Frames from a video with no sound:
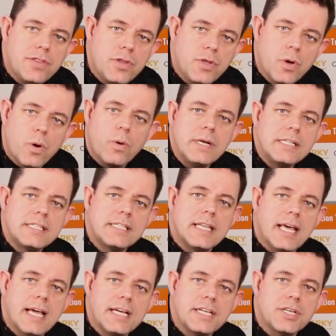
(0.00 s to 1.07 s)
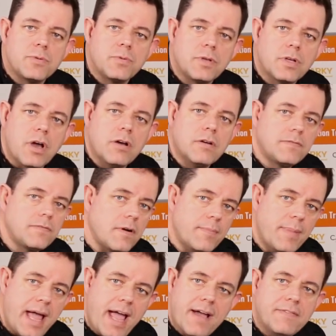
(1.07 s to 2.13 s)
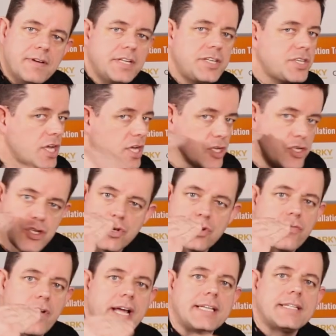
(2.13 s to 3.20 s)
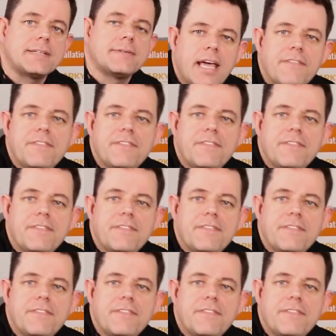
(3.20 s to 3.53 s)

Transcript: your installation will go from average to great.